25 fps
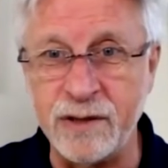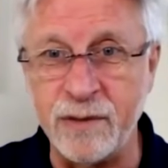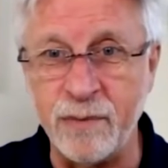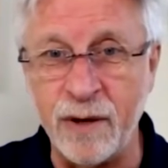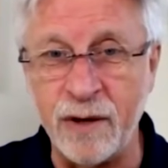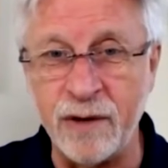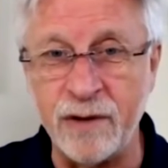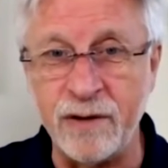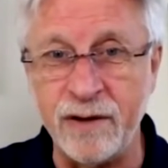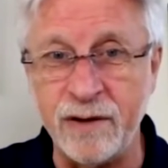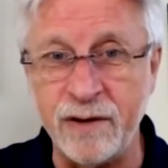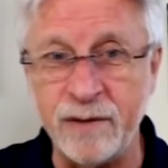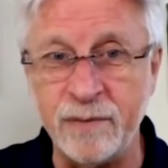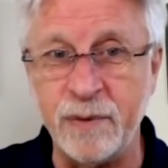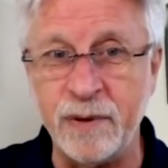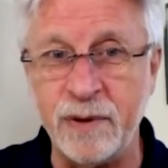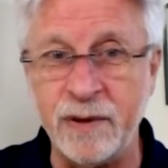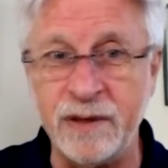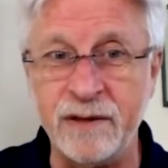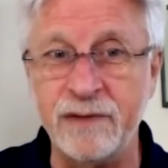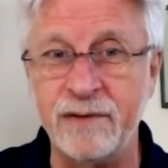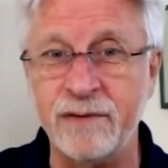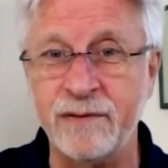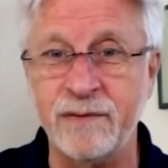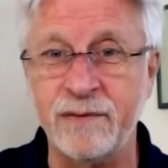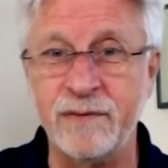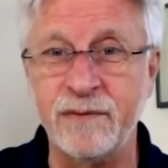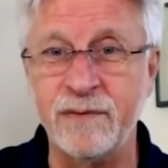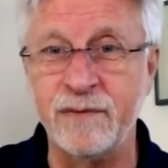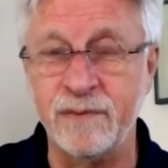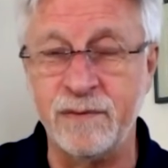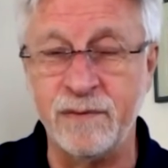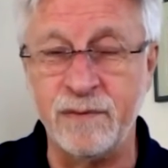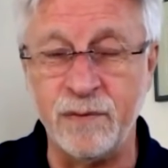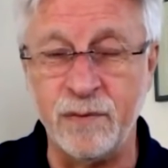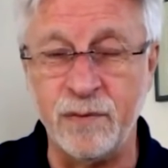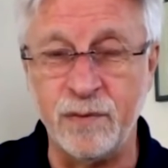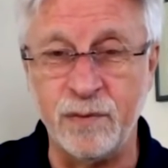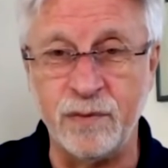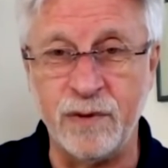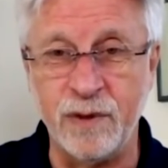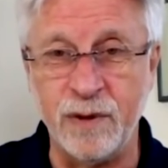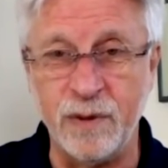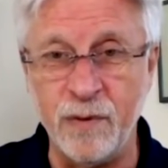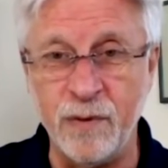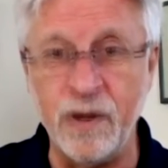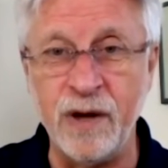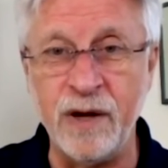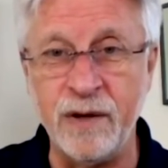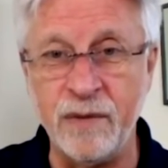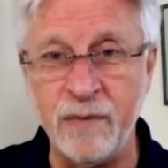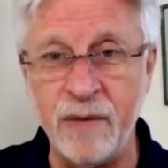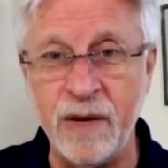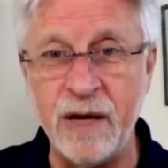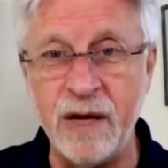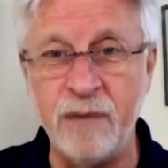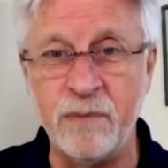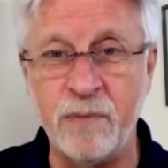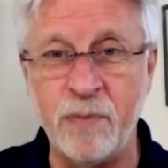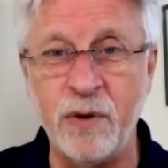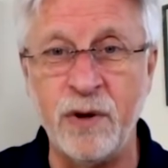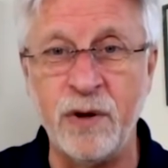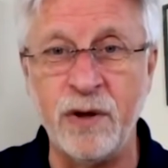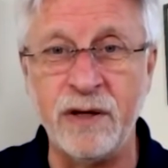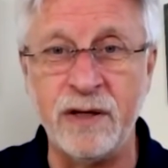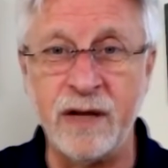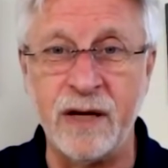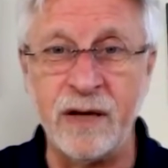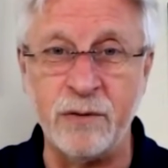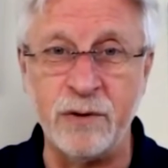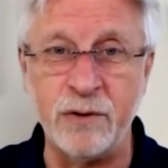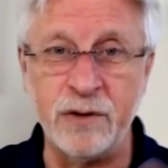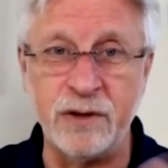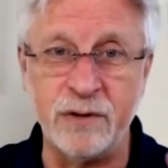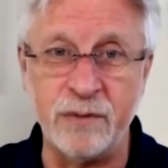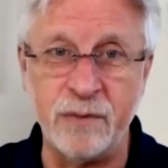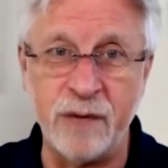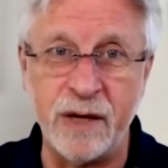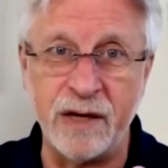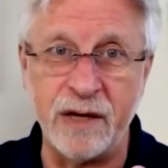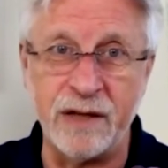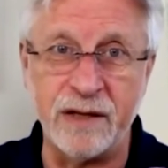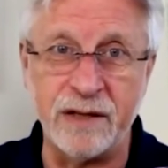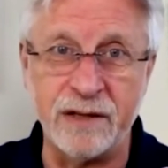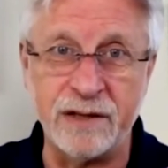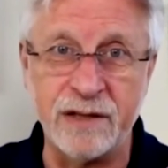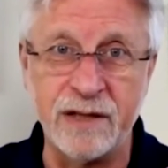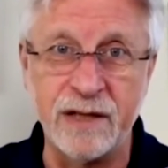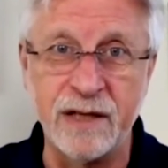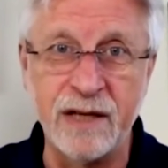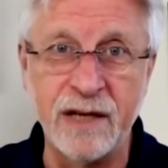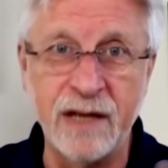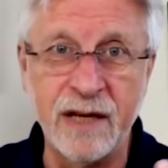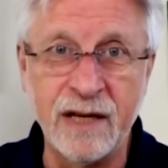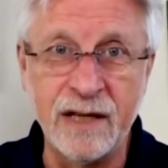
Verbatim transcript: about it, but the main point I want to make is